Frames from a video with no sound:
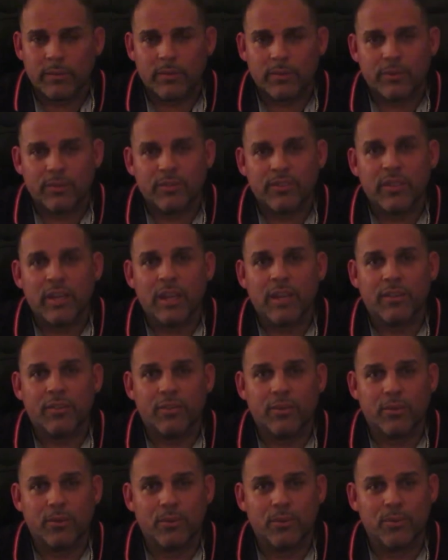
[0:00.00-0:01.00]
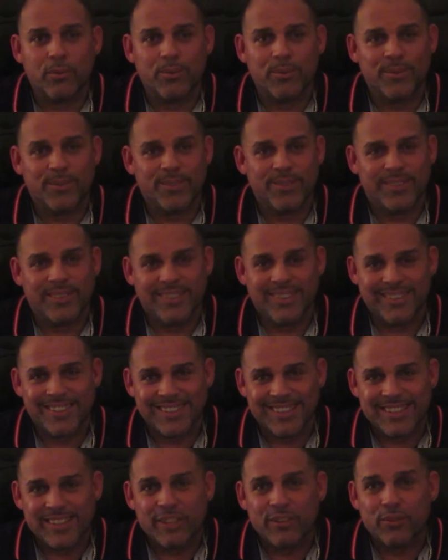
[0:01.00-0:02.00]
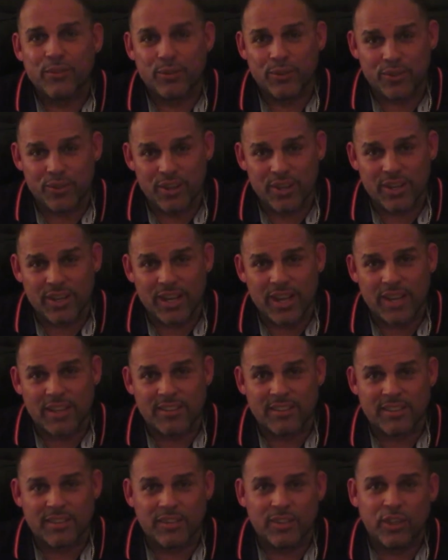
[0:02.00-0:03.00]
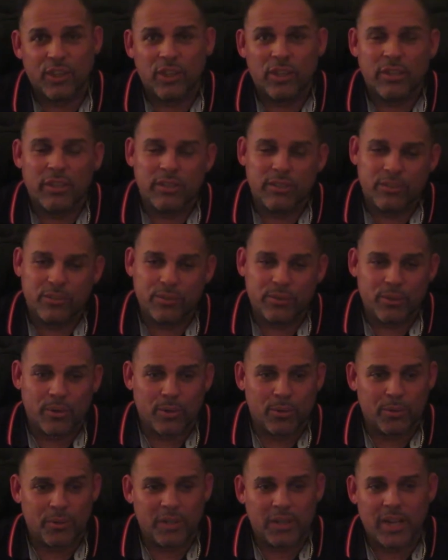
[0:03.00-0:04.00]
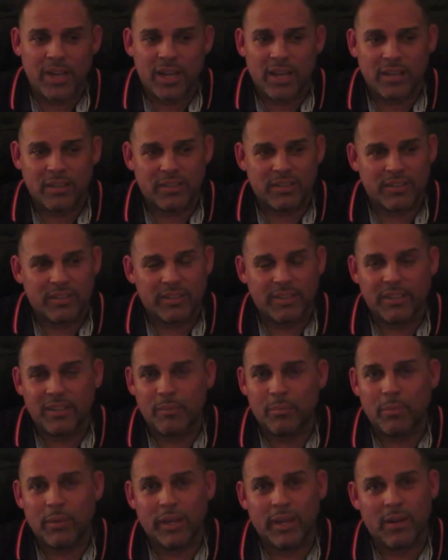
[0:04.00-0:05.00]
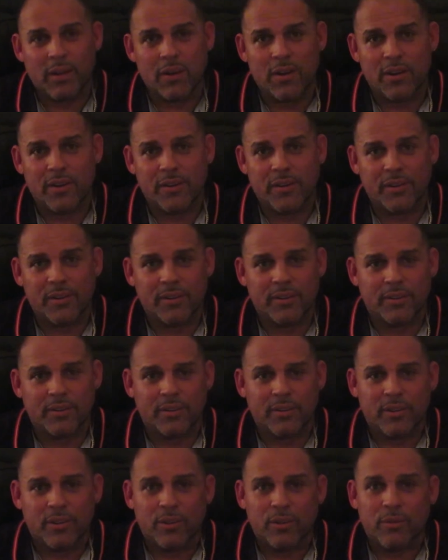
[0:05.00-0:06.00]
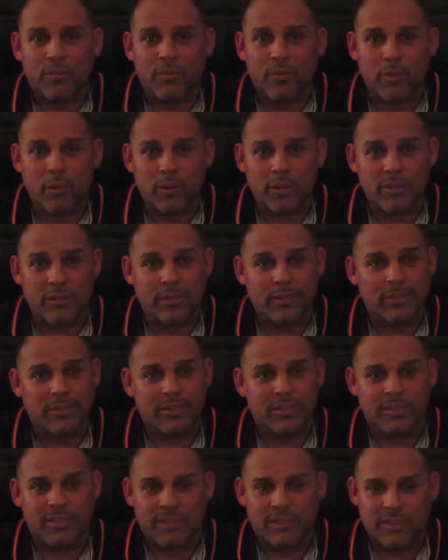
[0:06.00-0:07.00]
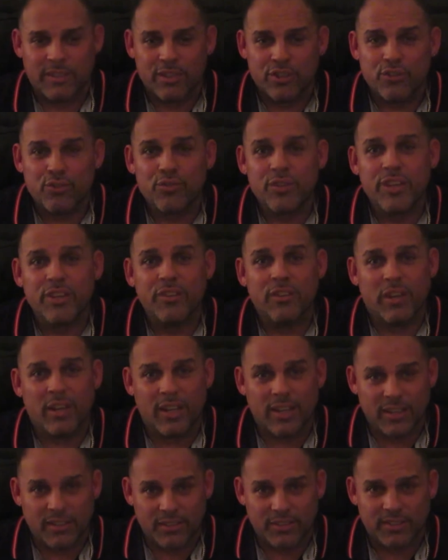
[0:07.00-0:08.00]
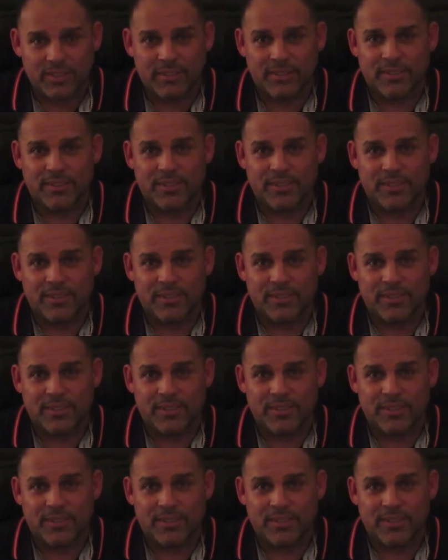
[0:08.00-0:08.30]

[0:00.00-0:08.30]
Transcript: Stay in school. To the young guys and to the older guys, keep playing hard, focused, train your legs.